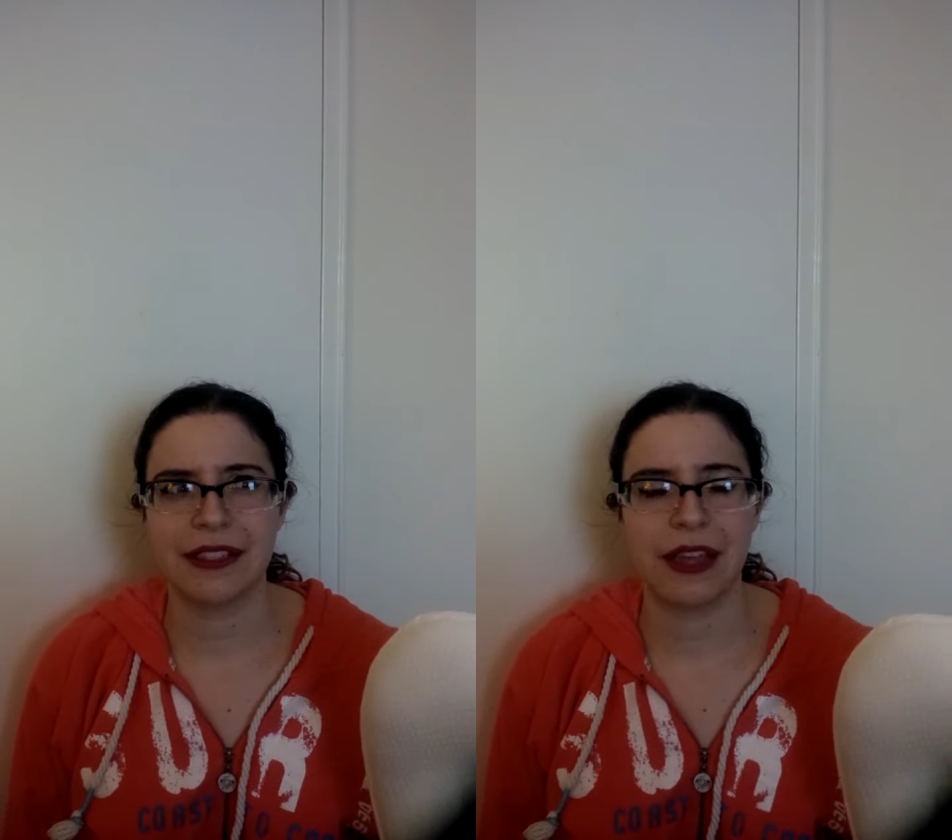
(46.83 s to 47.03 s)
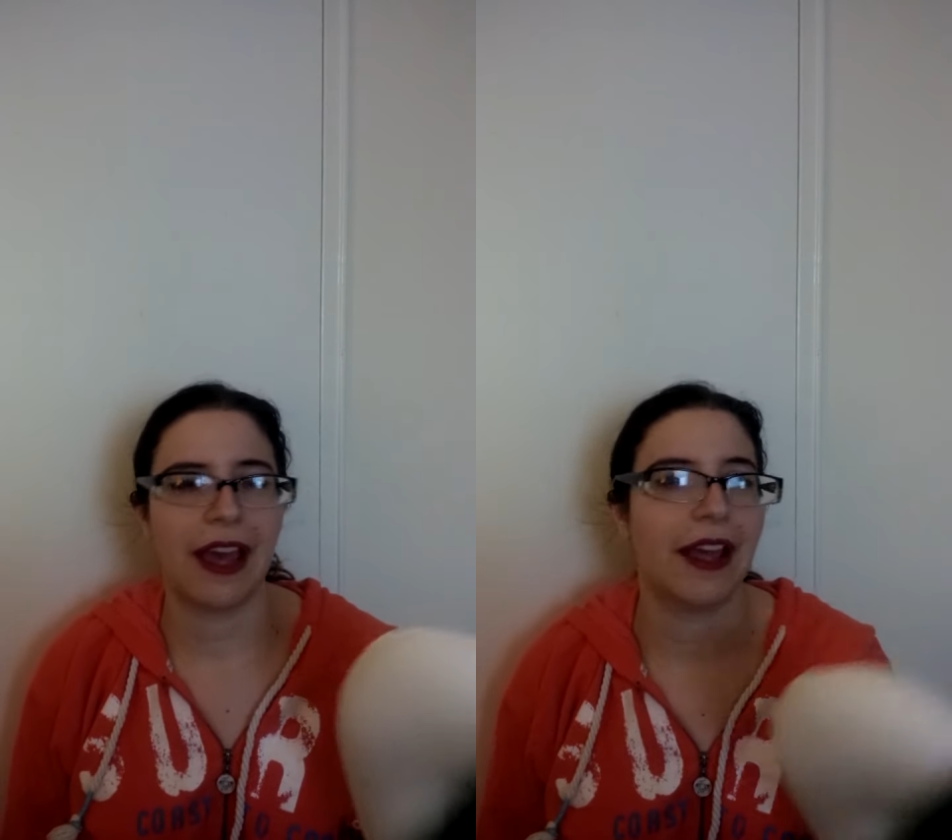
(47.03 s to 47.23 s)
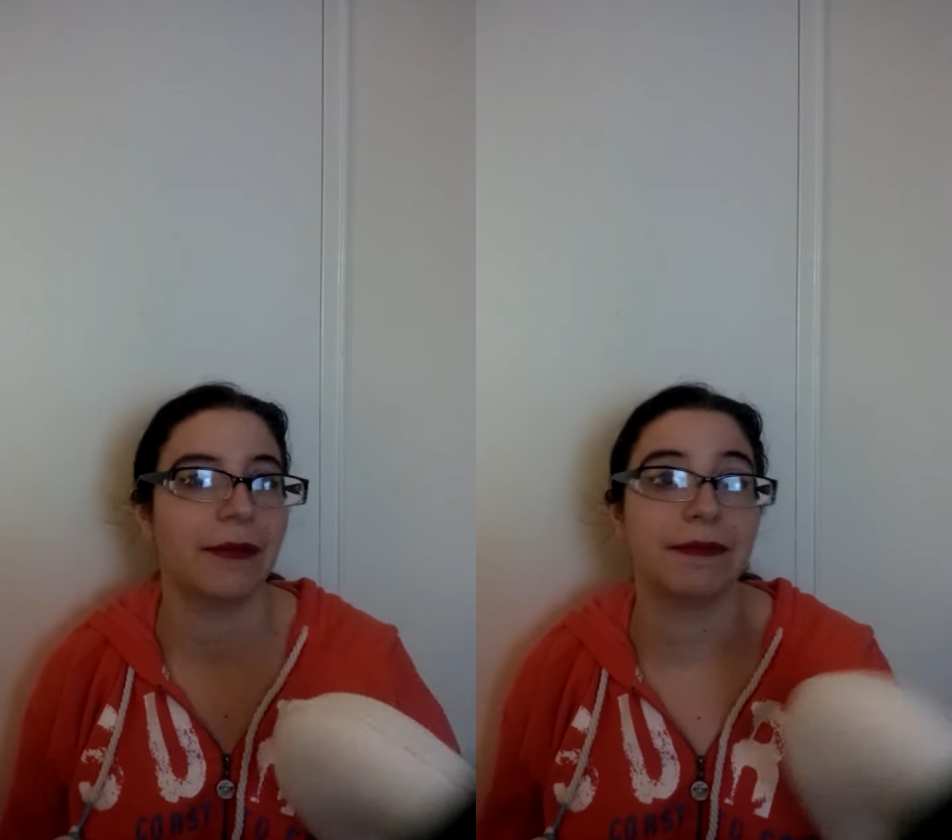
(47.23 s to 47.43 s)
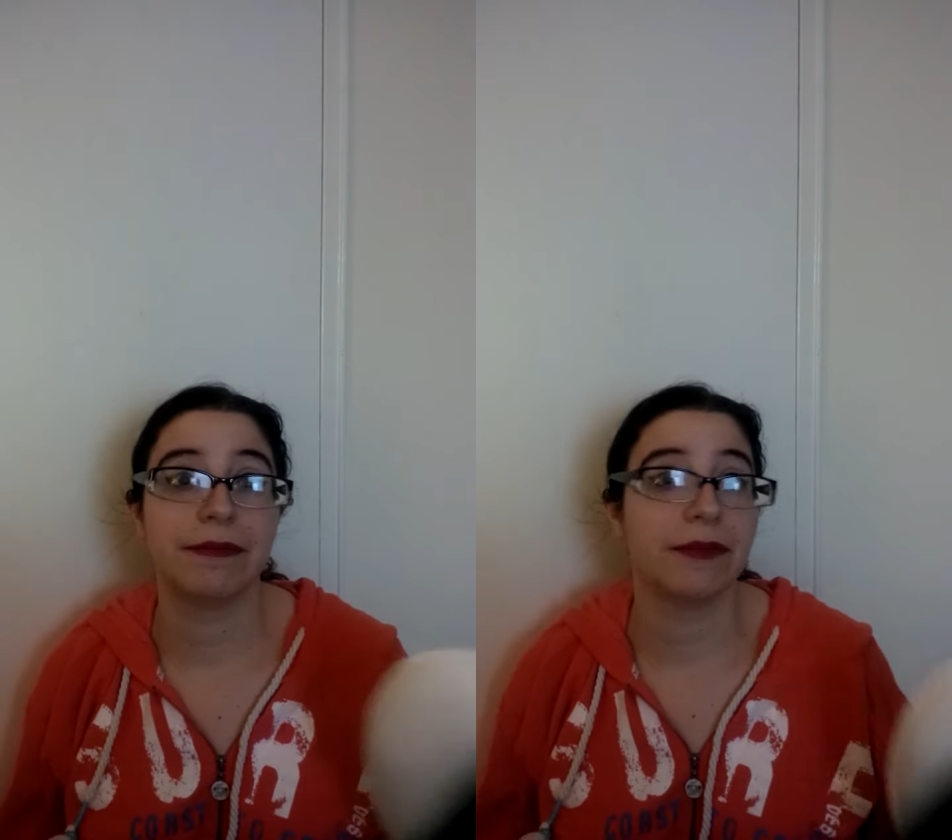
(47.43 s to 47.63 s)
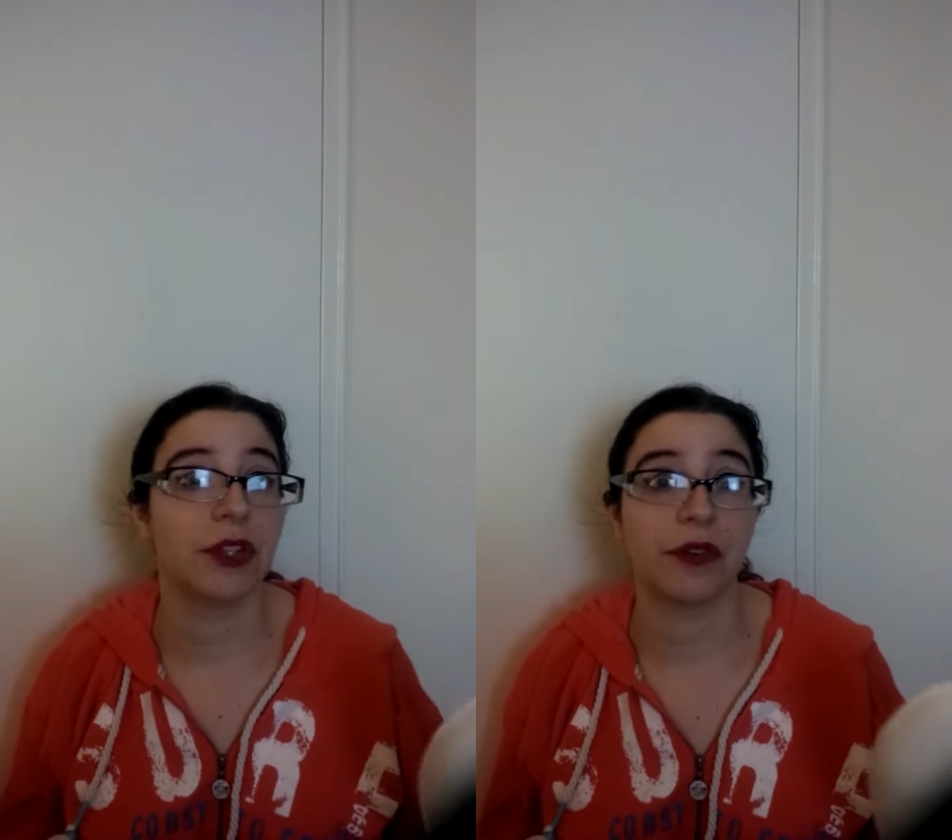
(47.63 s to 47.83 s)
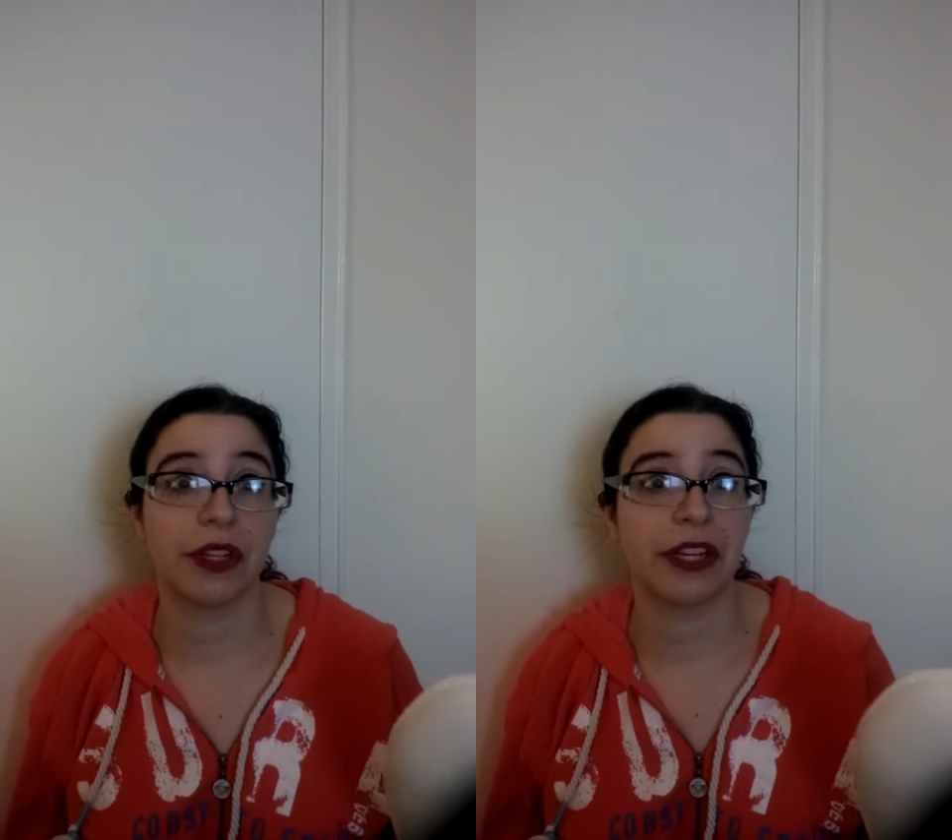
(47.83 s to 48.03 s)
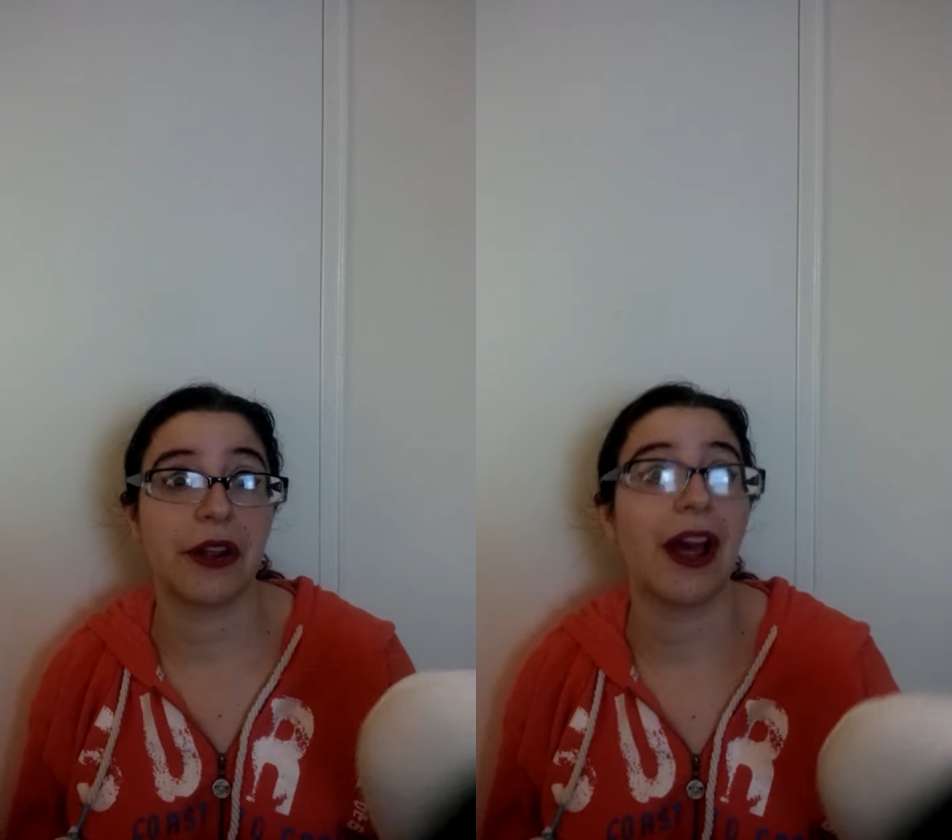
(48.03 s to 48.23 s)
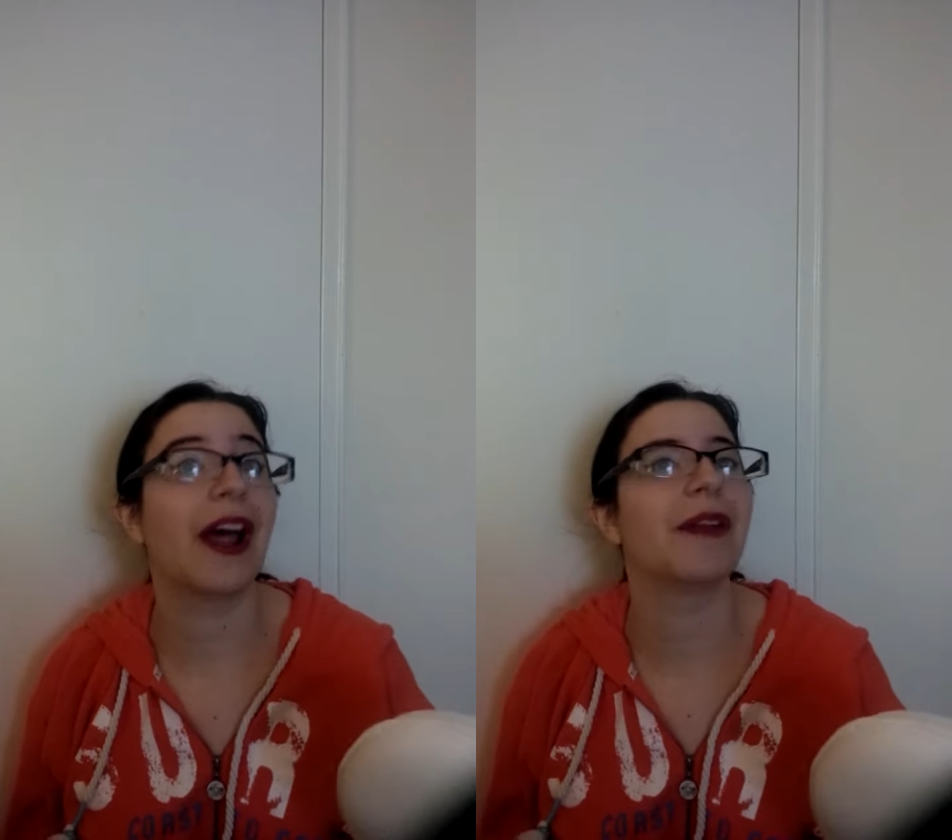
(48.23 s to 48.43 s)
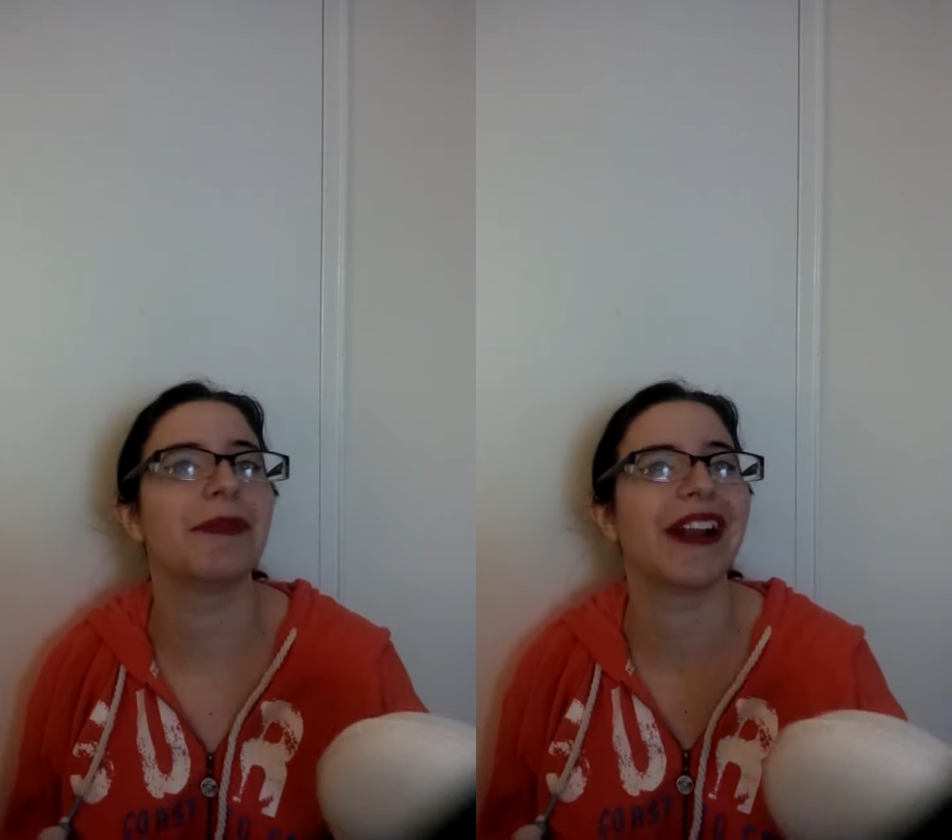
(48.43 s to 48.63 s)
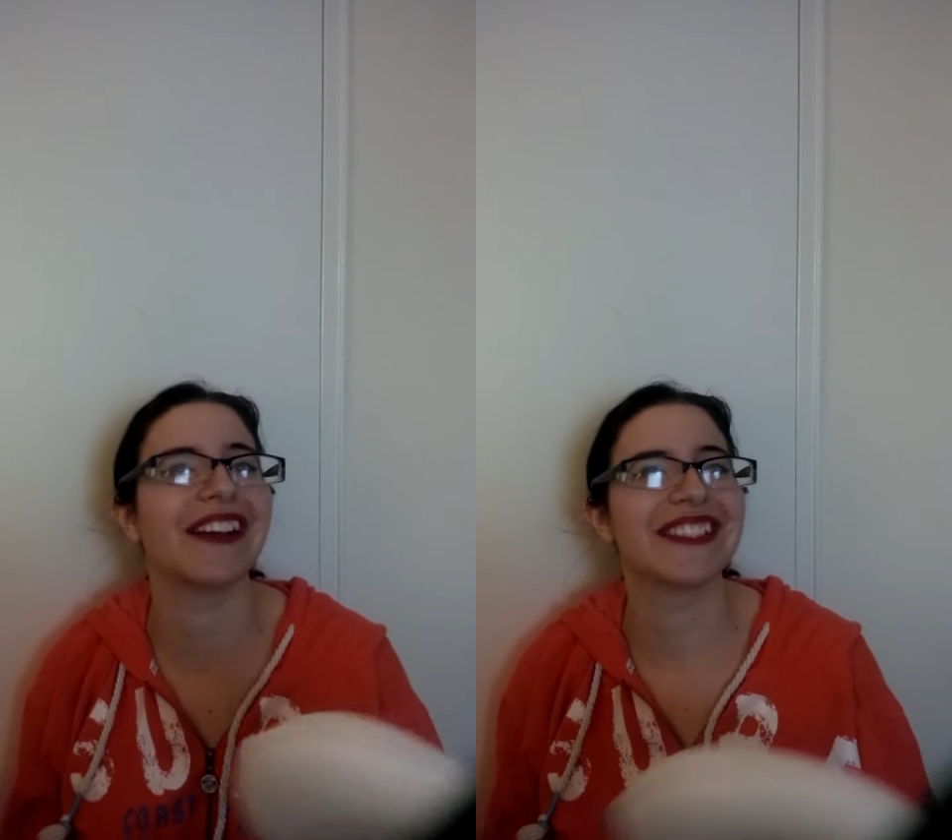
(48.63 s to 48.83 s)
I don't really know how to
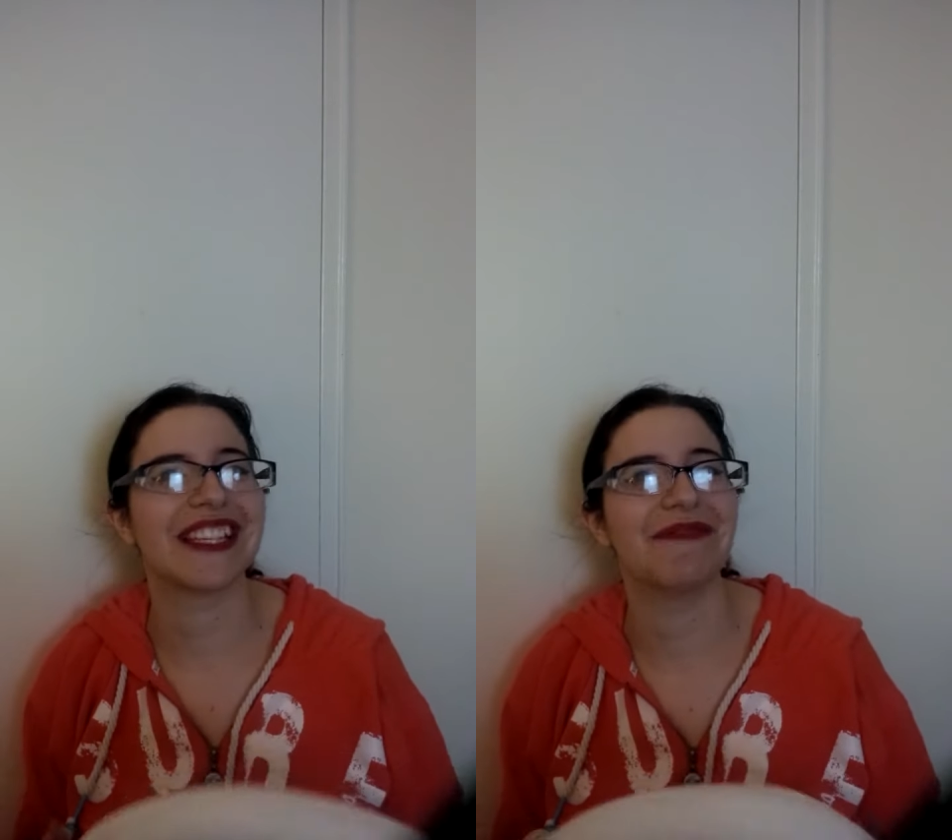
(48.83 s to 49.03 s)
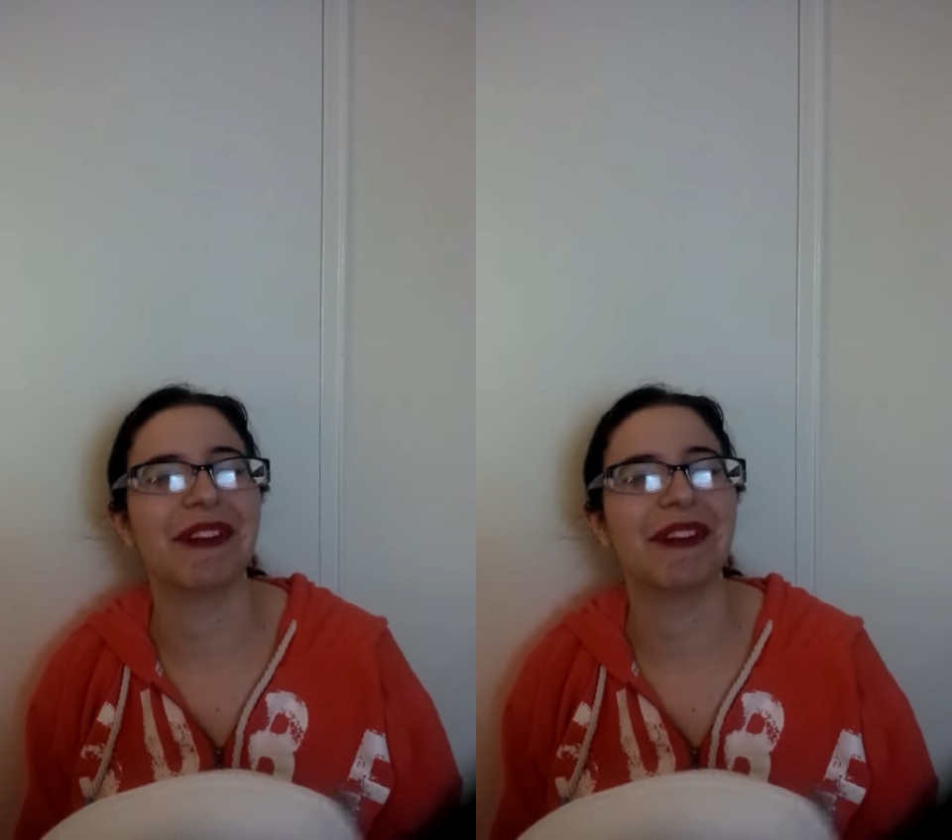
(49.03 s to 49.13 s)
pronounce it,